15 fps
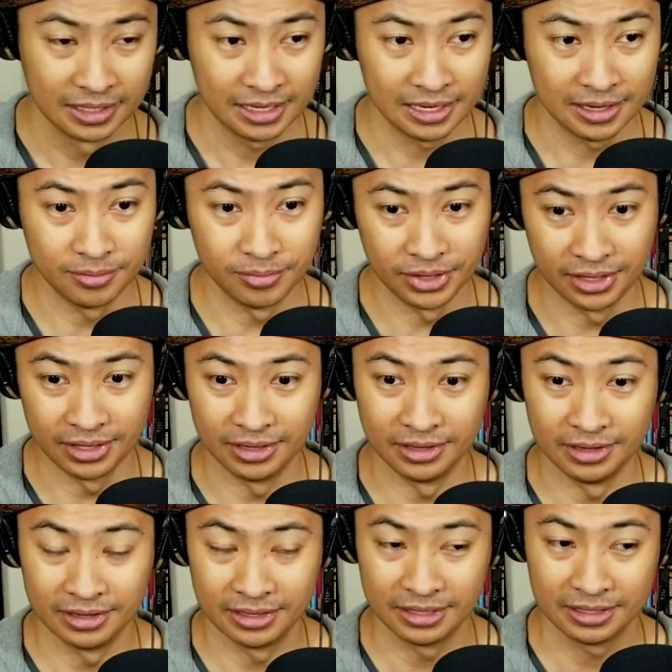I
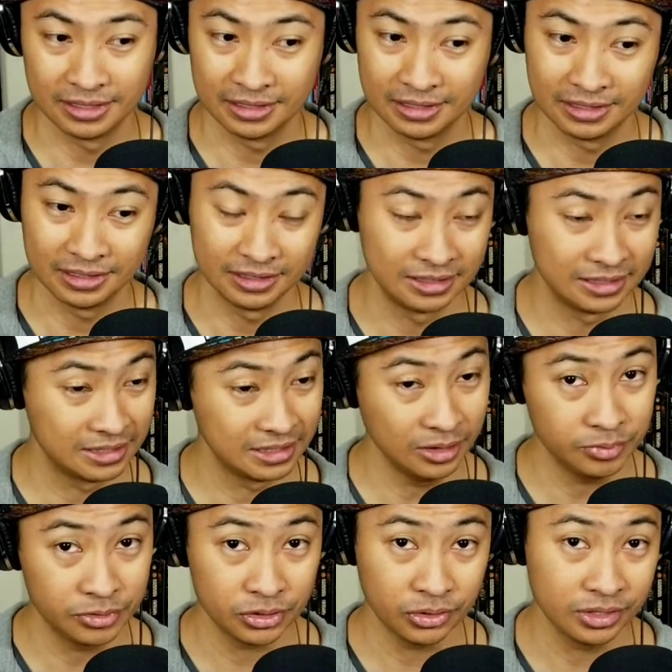mean, slip
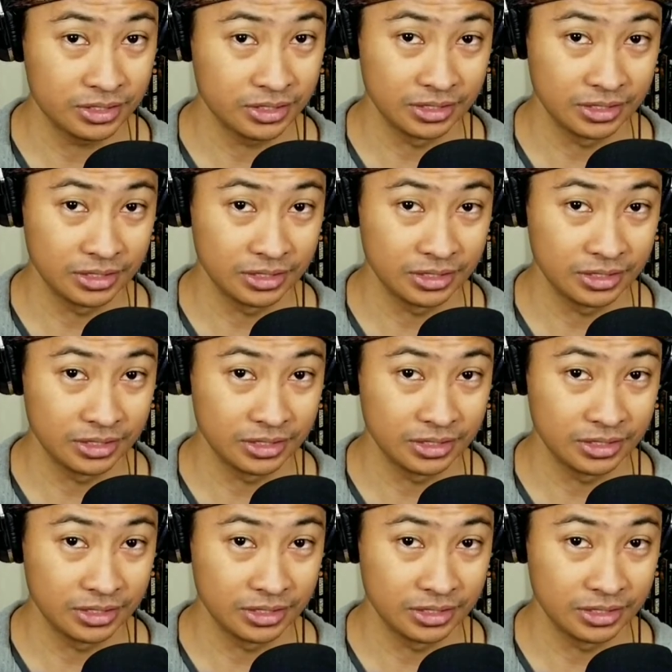joints